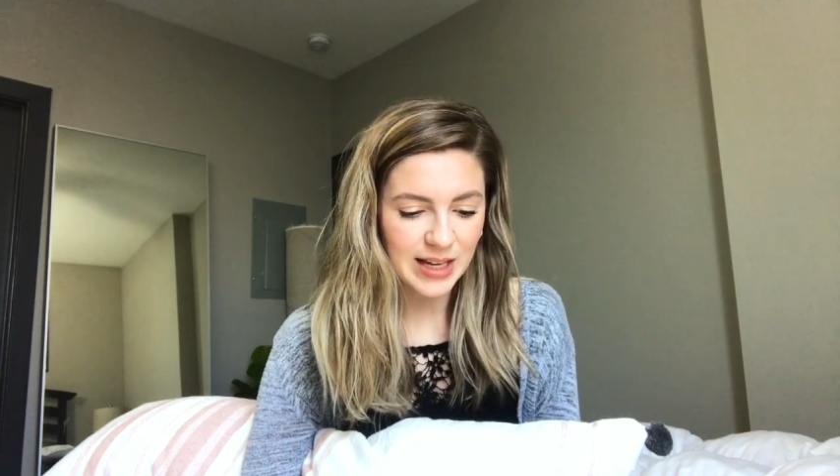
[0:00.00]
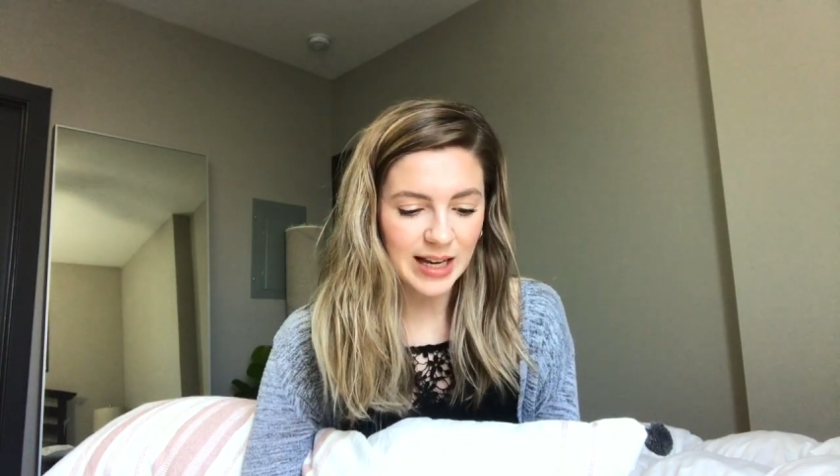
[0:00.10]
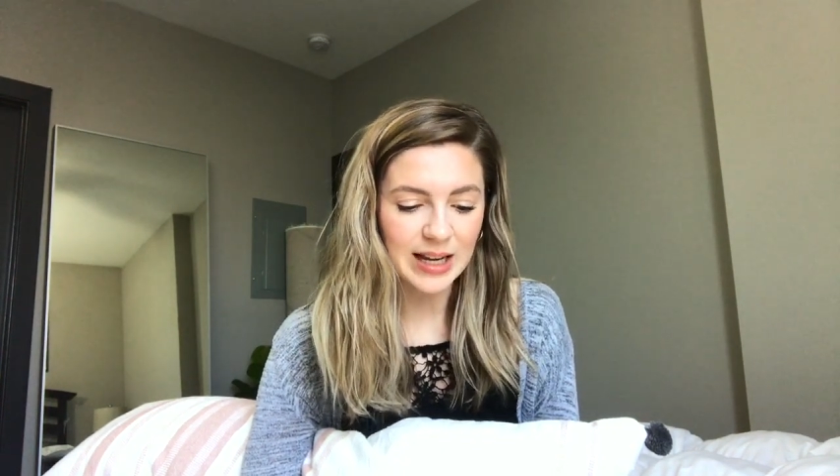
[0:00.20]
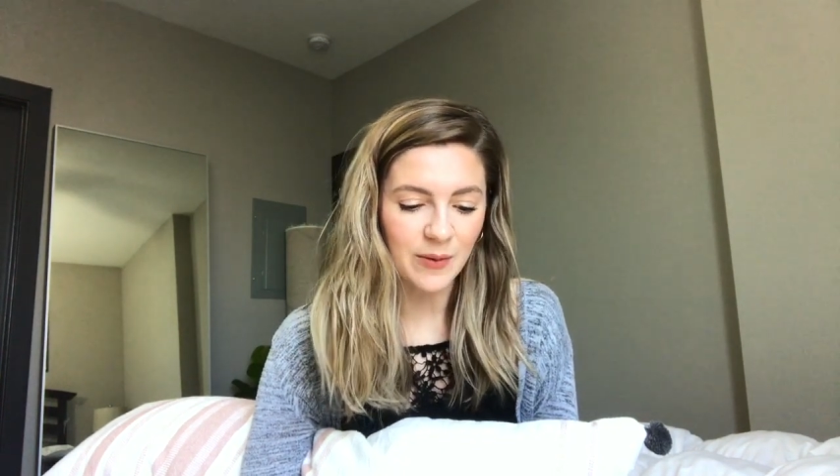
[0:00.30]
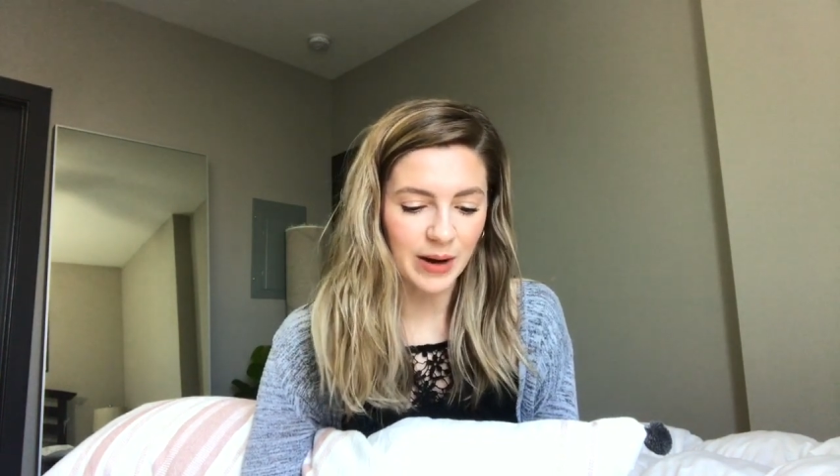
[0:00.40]

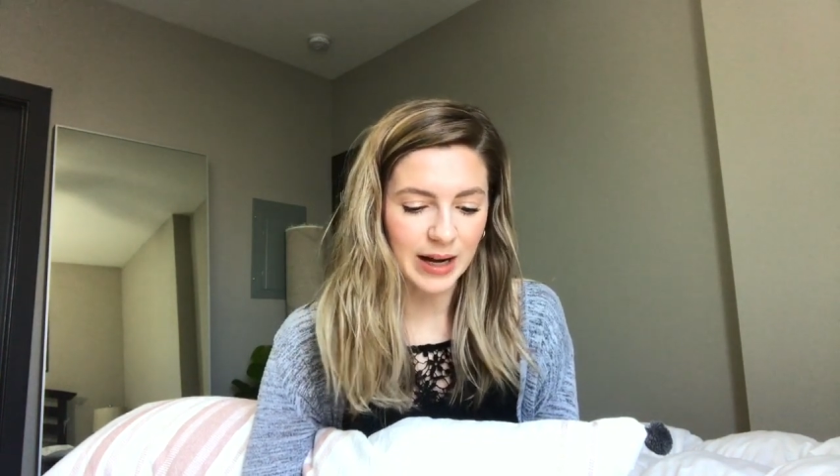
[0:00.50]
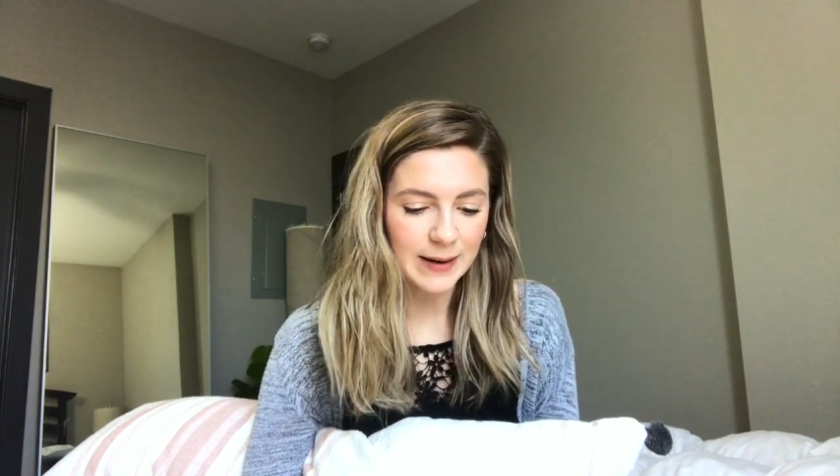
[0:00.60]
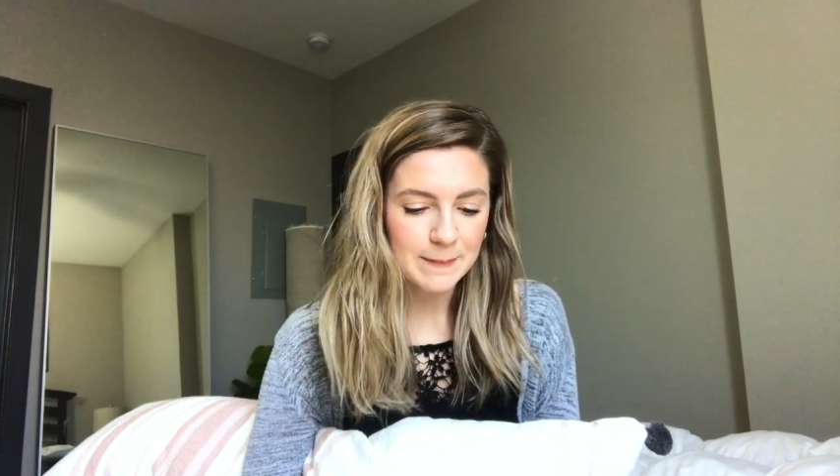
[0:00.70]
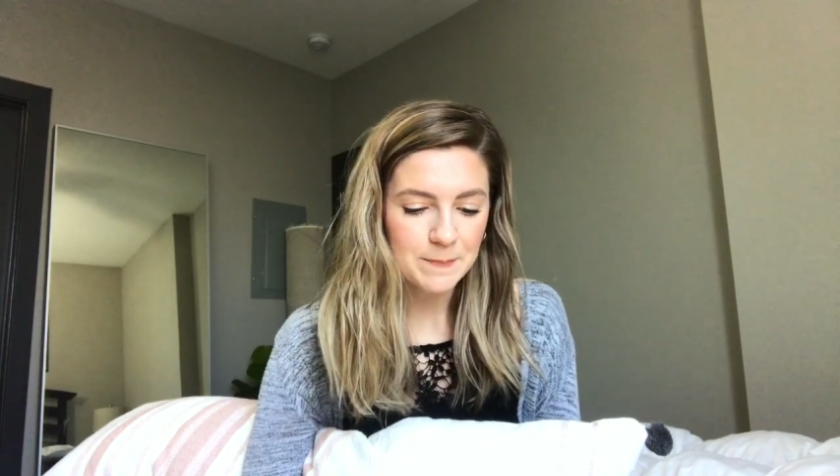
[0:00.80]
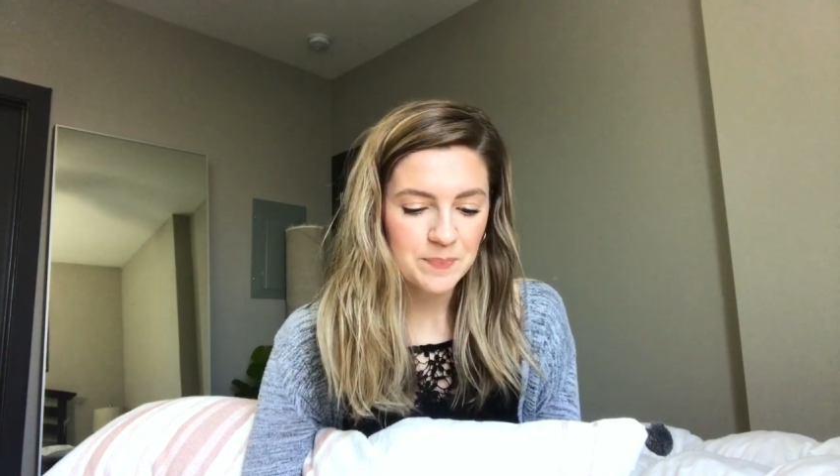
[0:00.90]

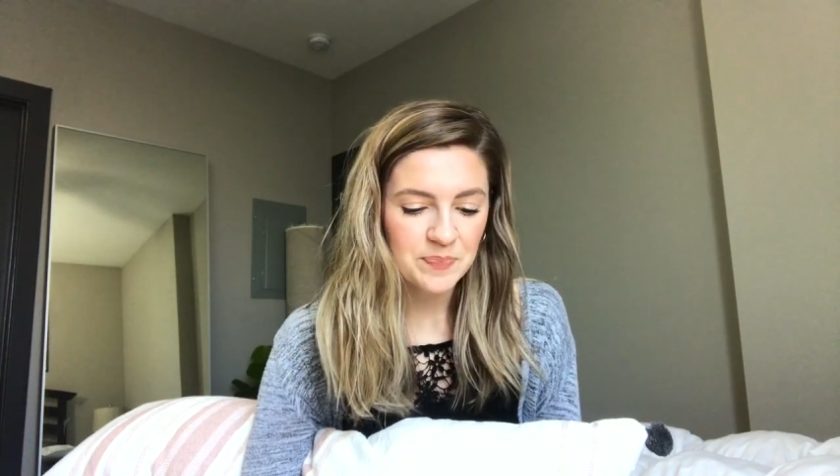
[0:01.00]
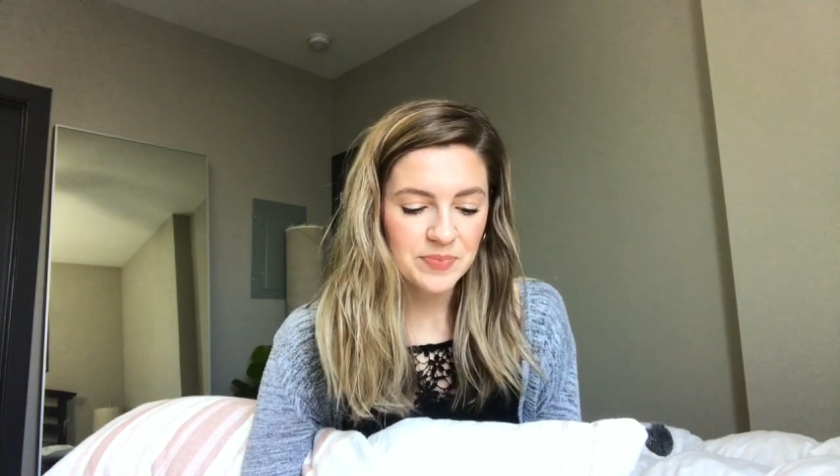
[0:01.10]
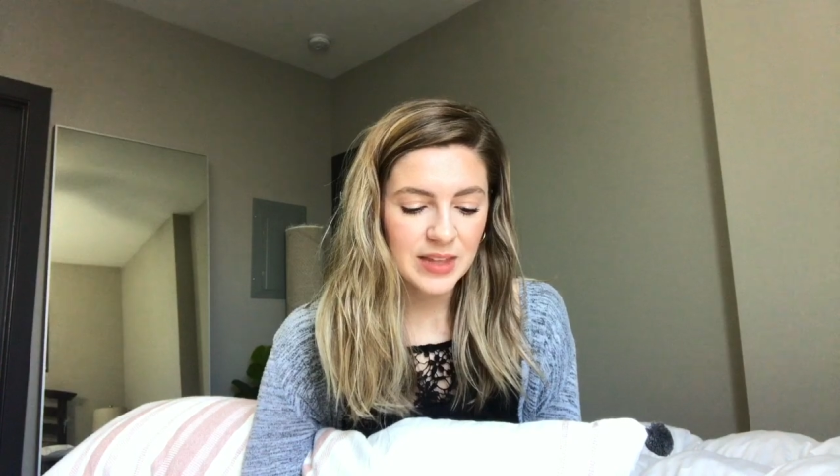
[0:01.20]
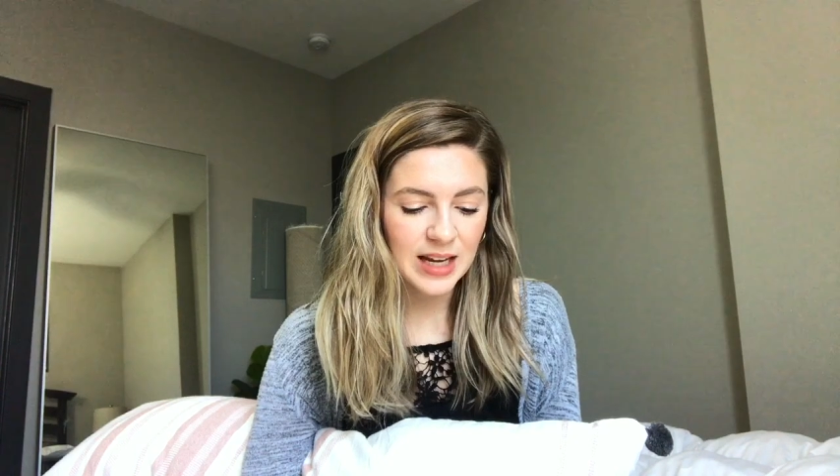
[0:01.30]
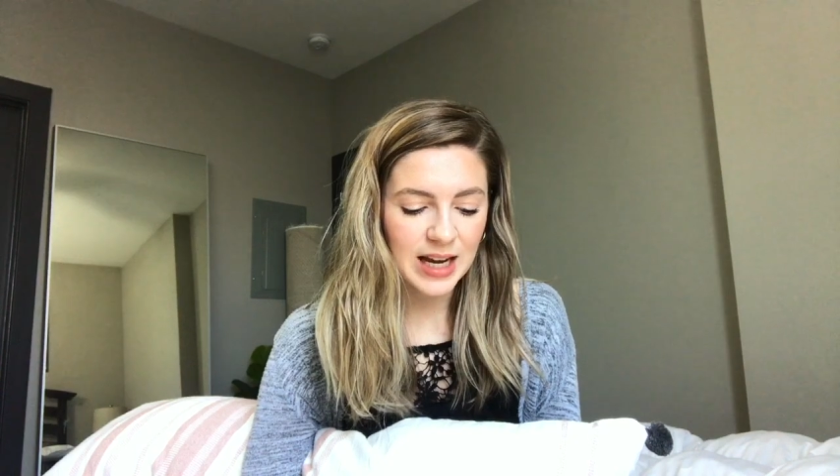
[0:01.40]
Anyway,
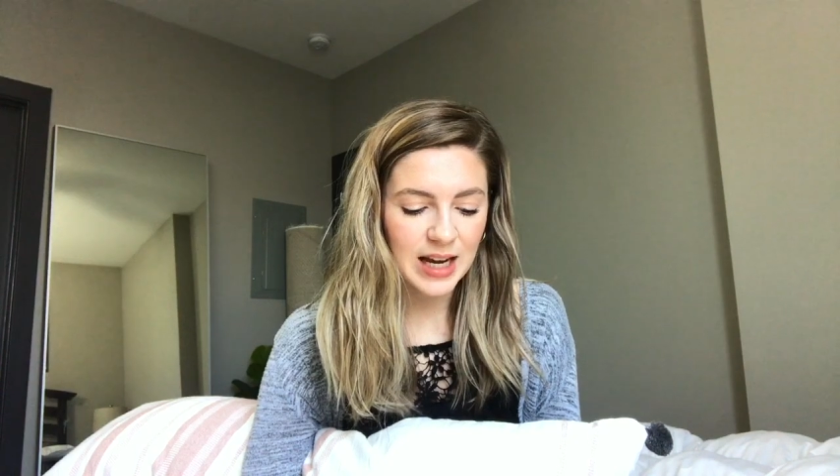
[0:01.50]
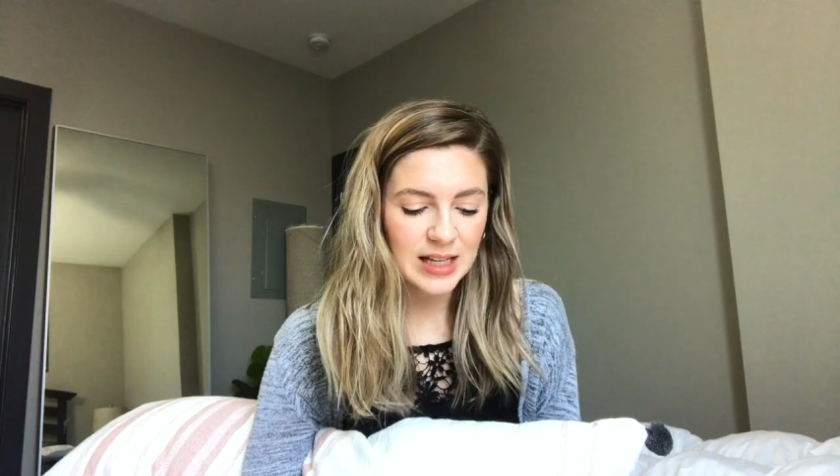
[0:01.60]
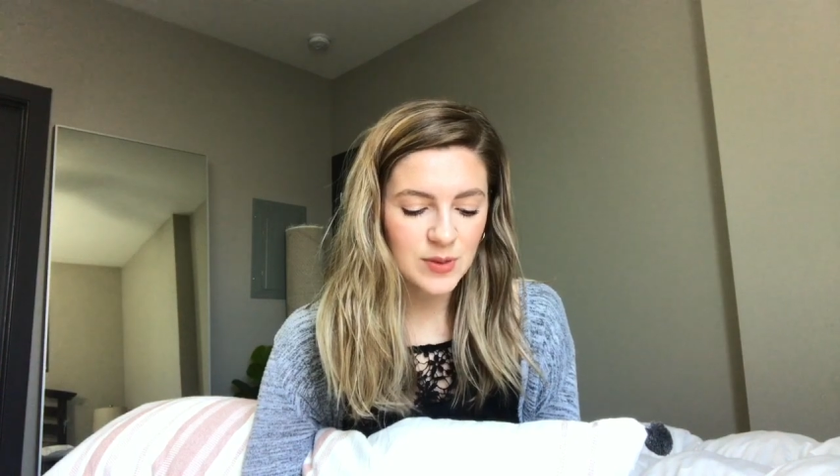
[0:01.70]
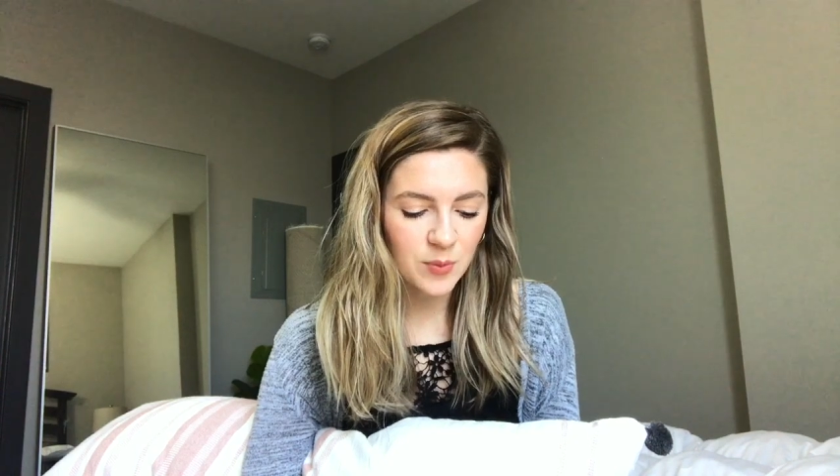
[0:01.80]
It's